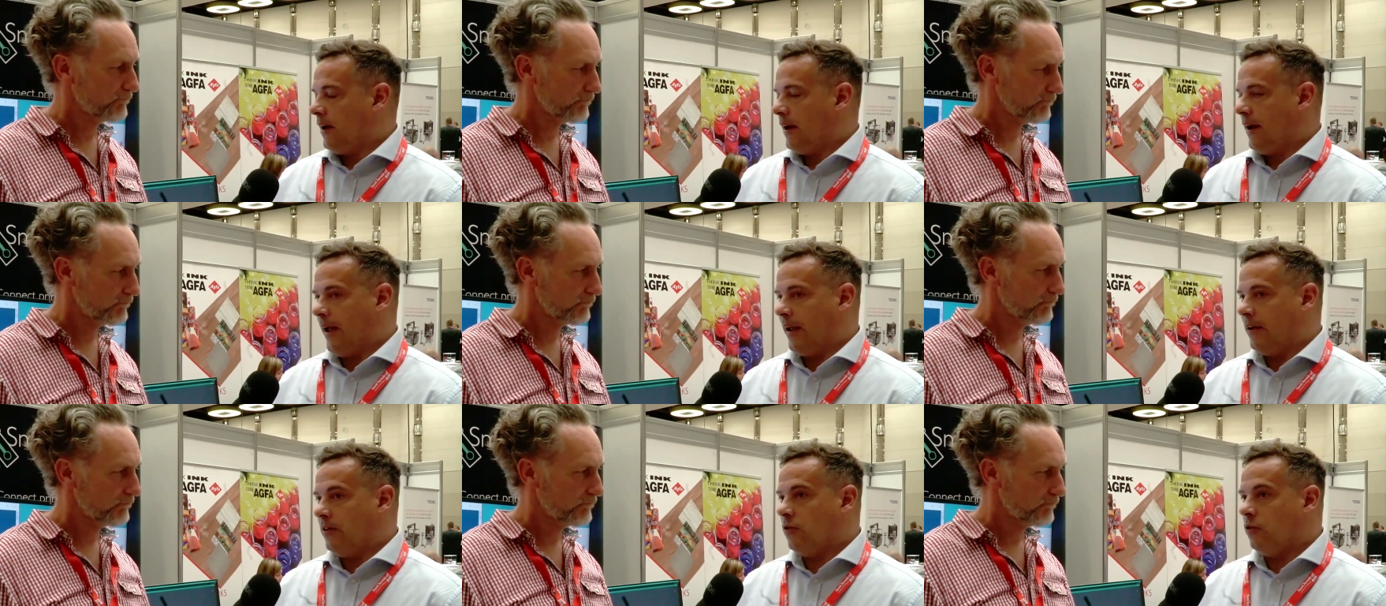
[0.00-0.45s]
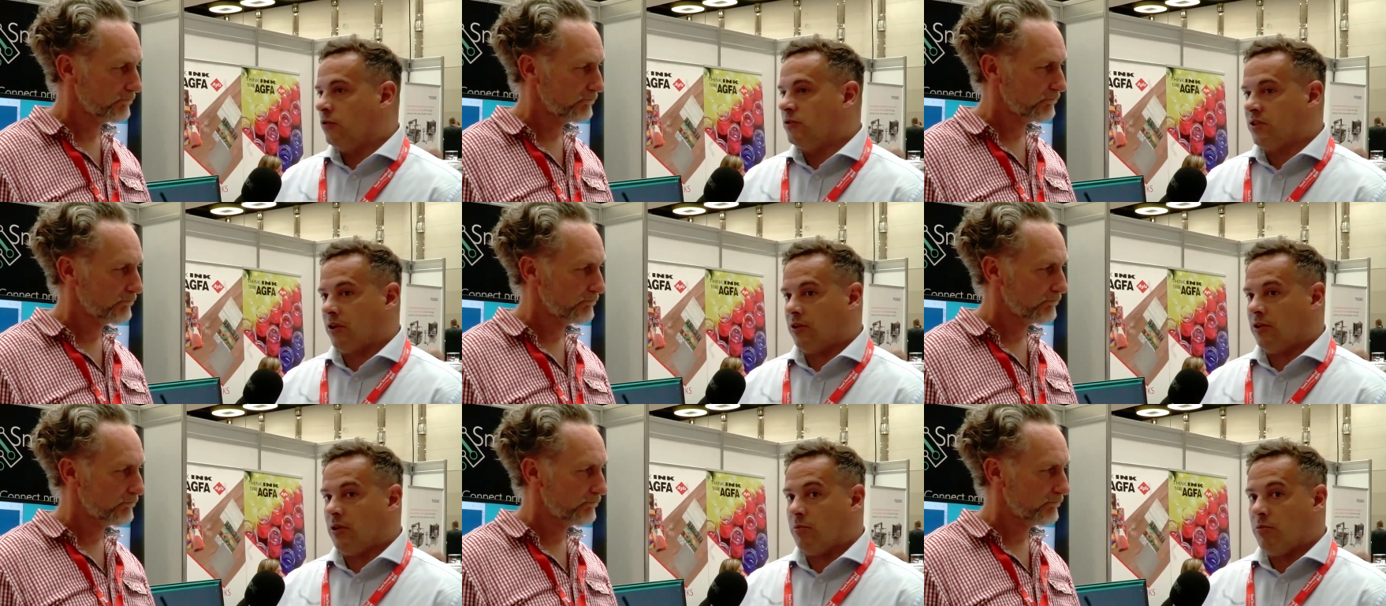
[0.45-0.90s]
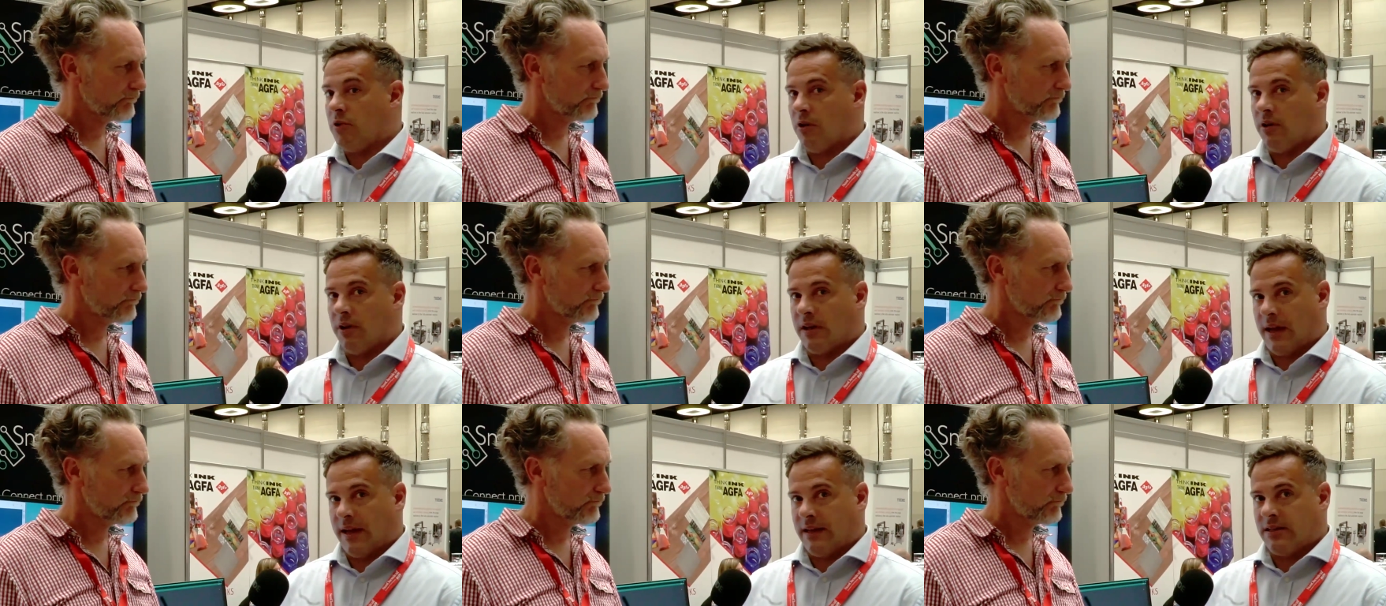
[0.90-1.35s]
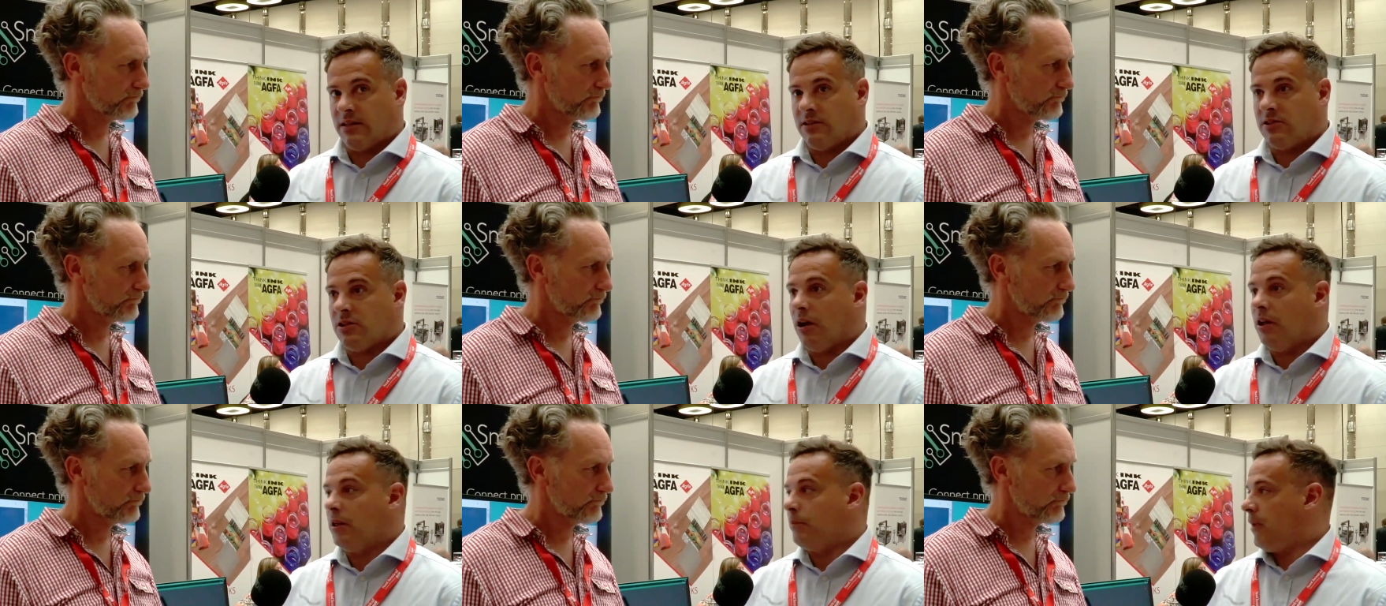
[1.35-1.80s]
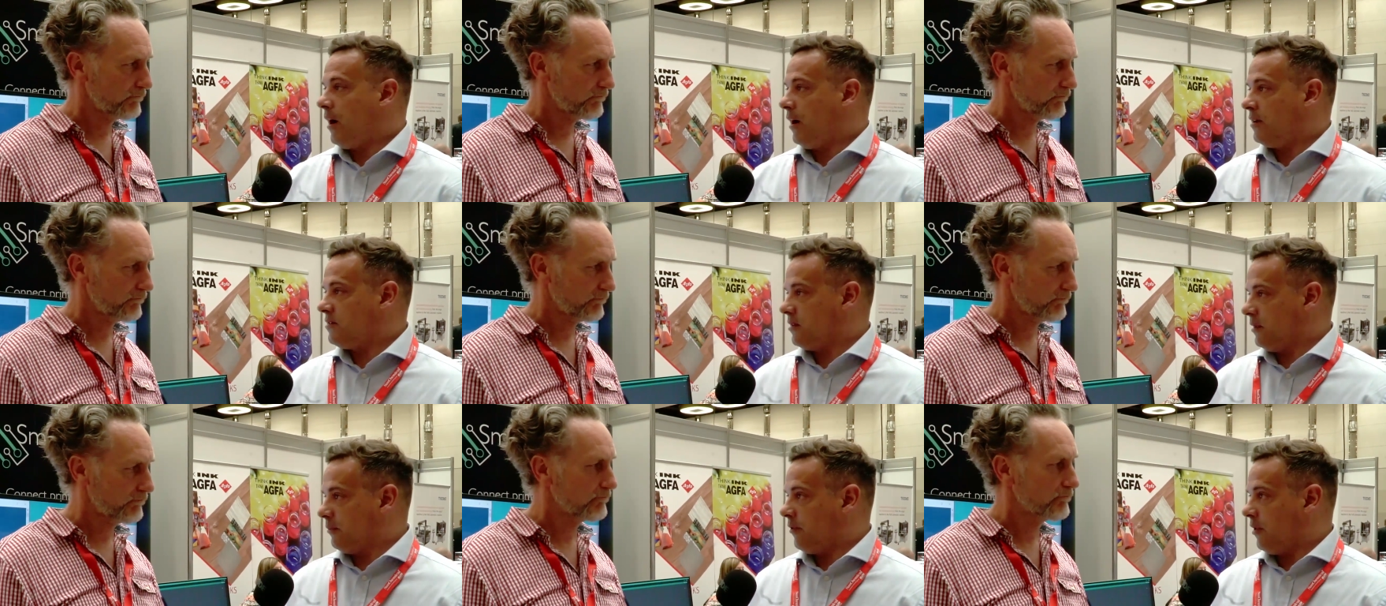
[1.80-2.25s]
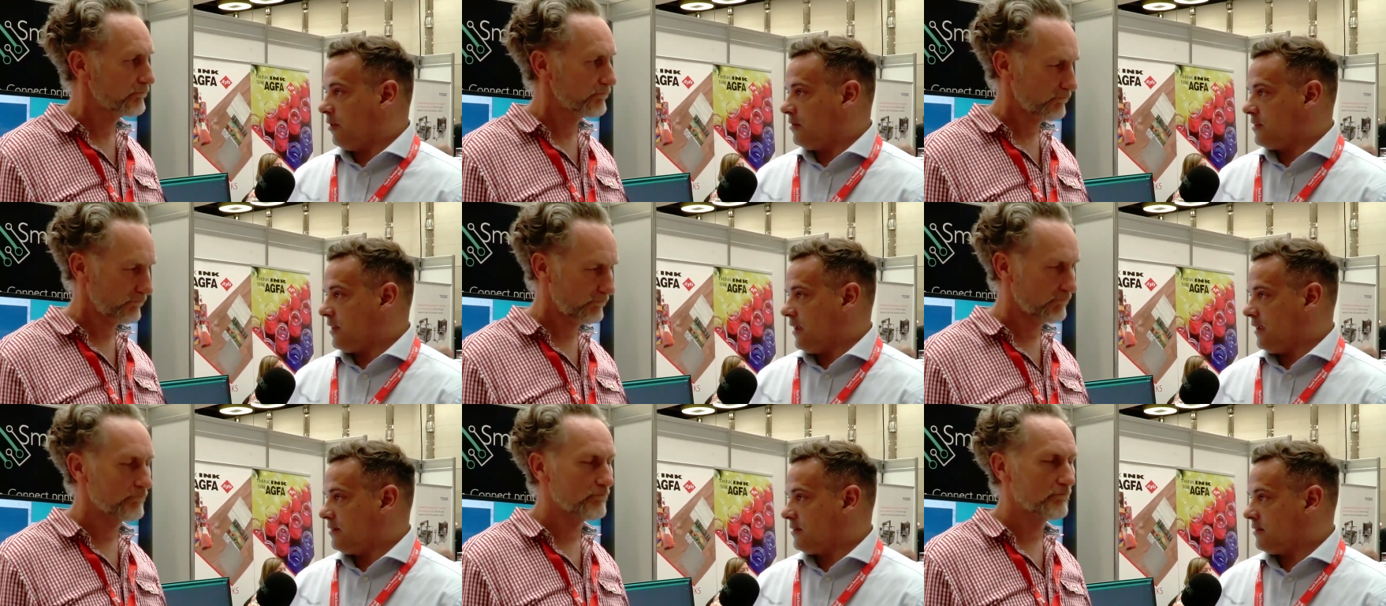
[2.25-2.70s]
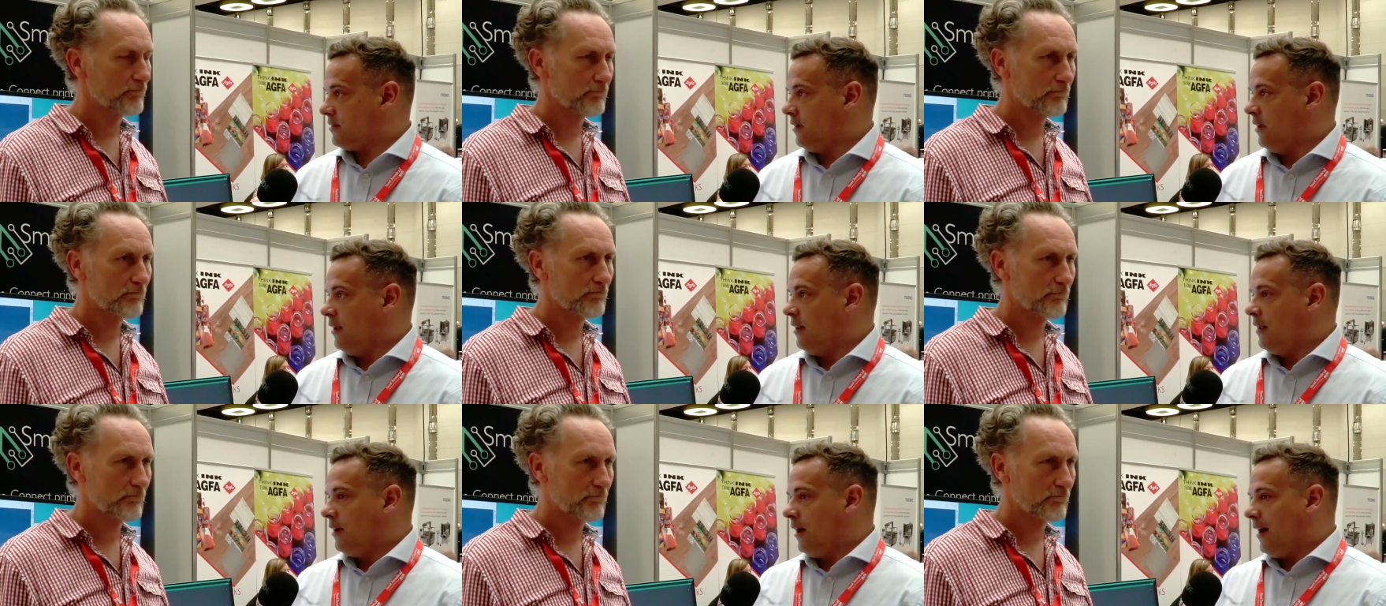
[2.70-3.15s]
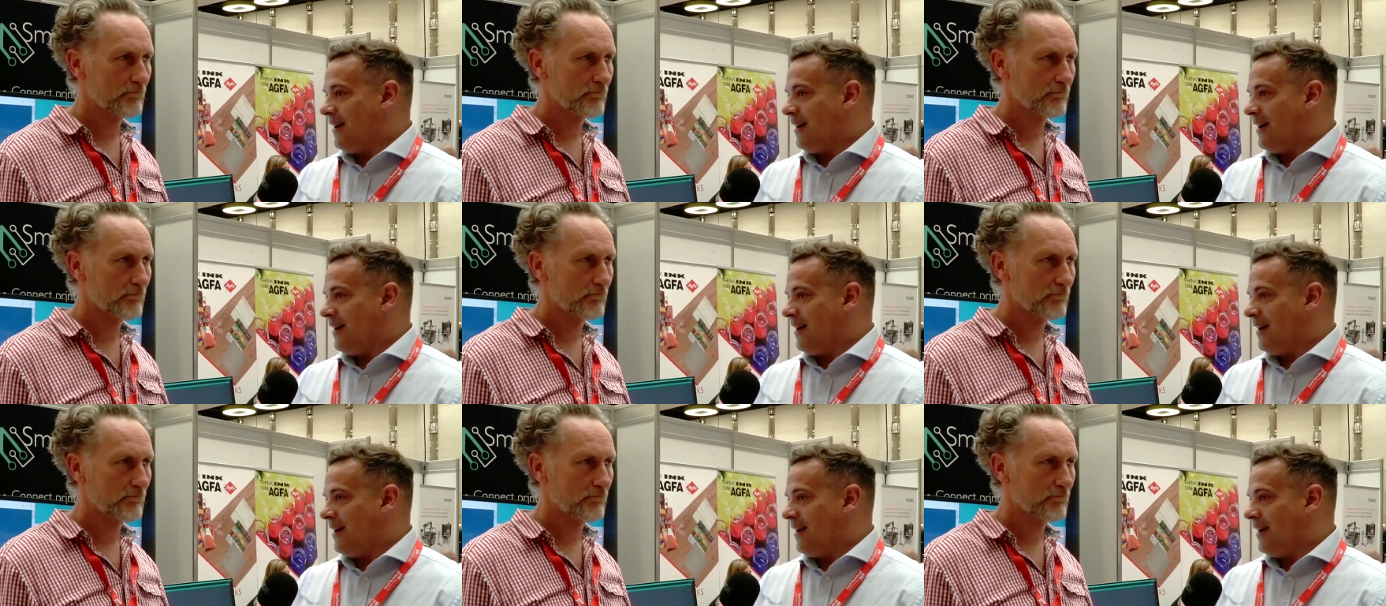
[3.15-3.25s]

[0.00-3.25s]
Speaker 1: and also communicating to other parts of the process. Mm-hmm.